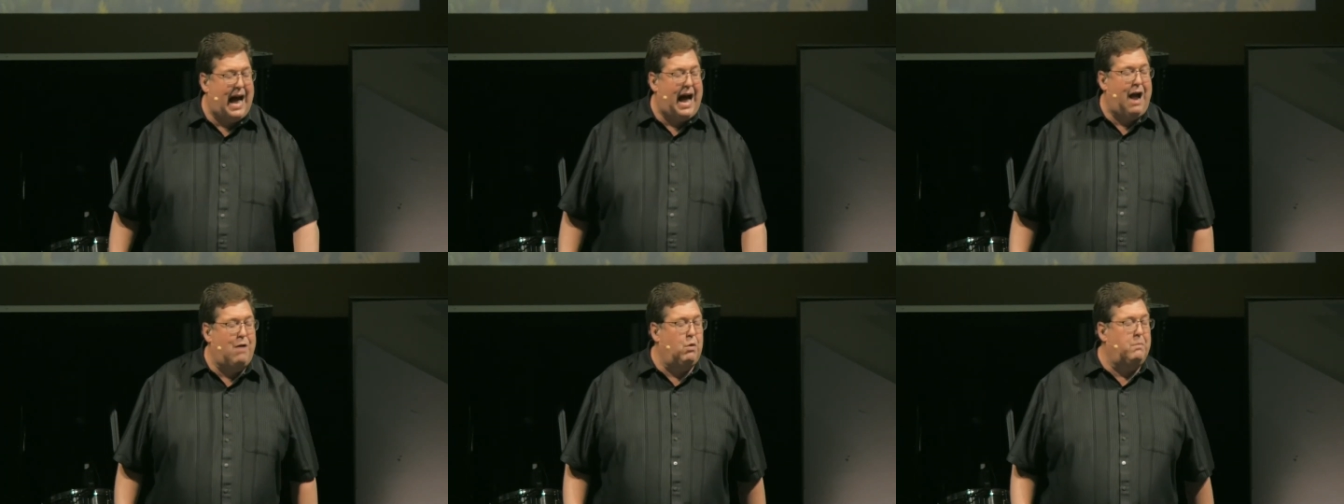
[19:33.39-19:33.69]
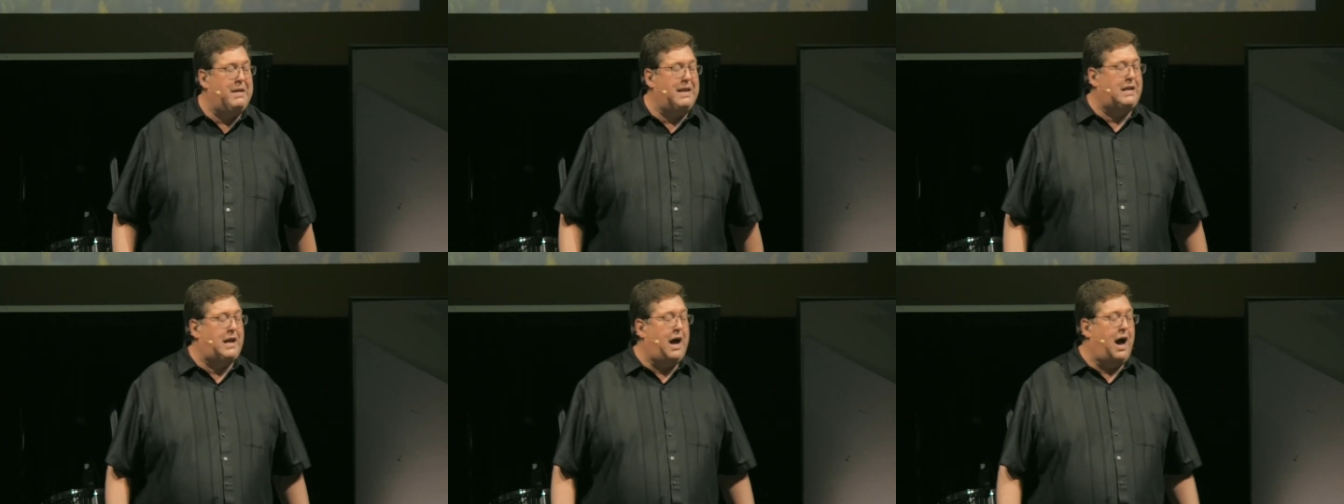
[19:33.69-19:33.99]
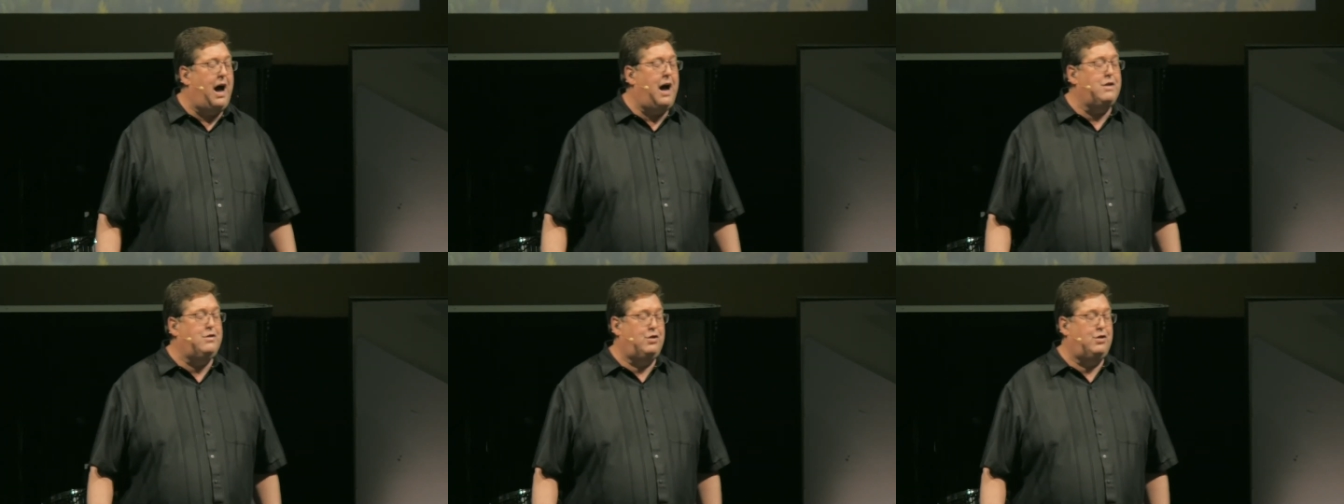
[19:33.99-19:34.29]
I will be
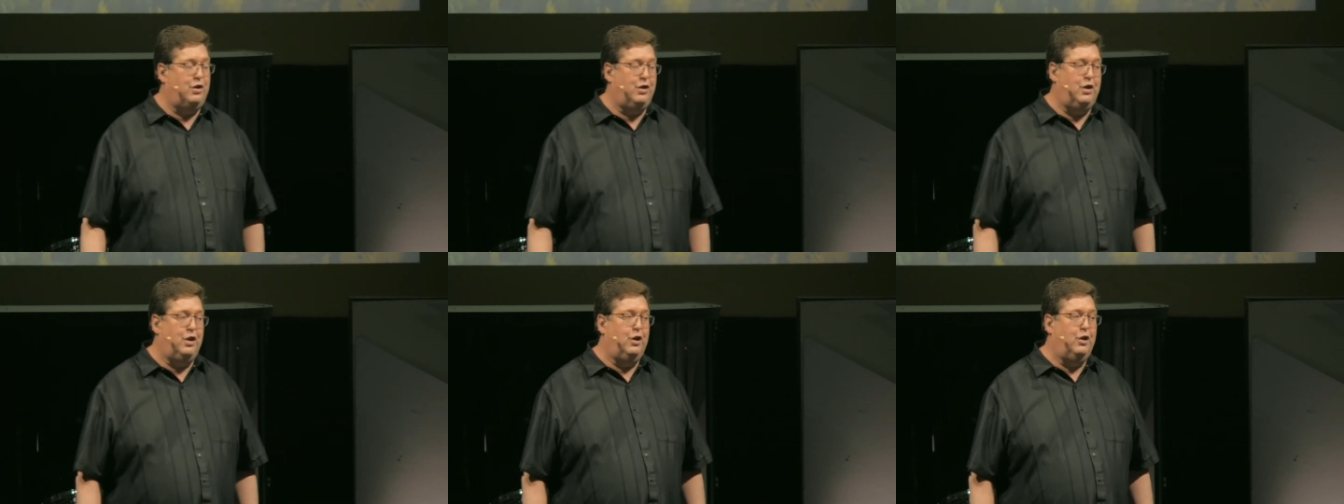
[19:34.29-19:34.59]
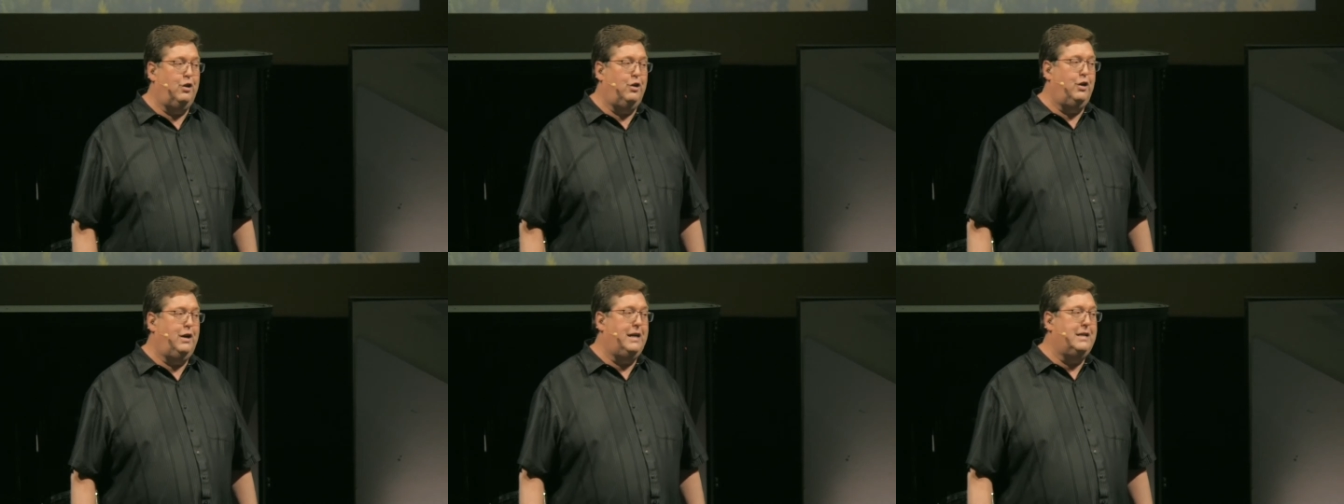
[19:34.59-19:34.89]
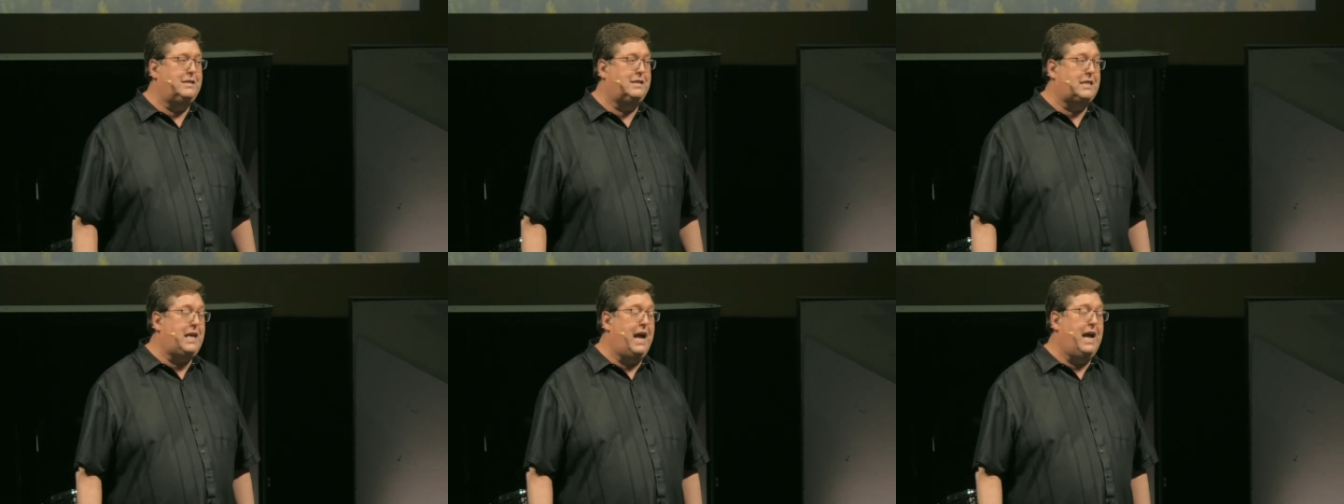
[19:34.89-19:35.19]
God to you,
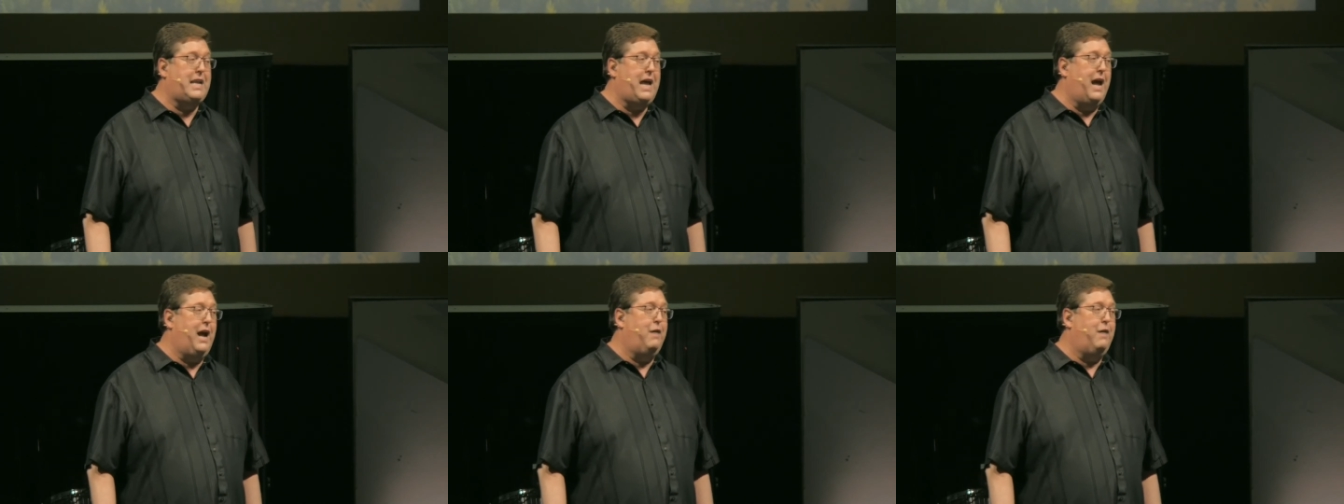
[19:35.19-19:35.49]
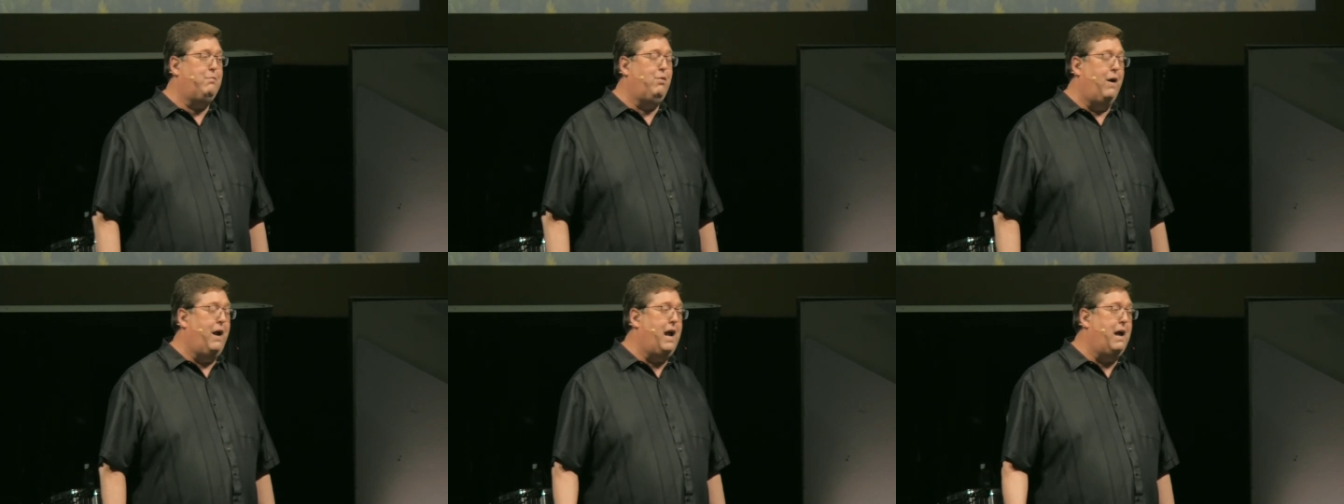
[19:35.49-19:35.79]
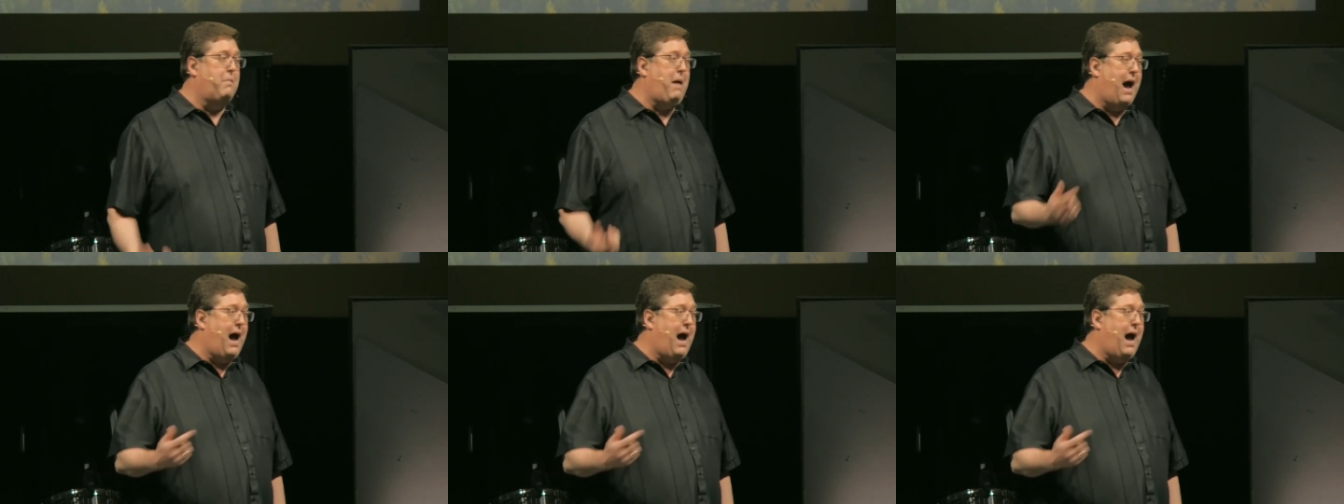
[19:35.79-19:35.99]
he's saying to Abraham,